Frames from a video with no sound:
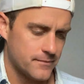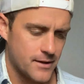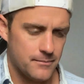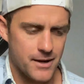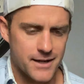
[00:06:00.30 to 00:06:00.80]

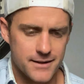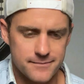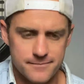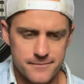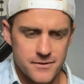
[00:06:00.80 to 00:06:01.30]
I'm not going
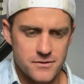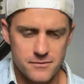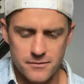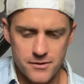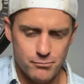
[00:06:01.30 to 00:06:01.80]
to
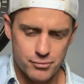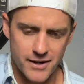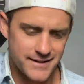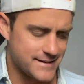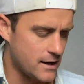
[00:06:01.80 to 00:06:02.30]

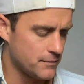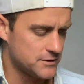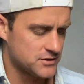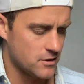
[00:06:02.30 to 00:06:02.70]
break down this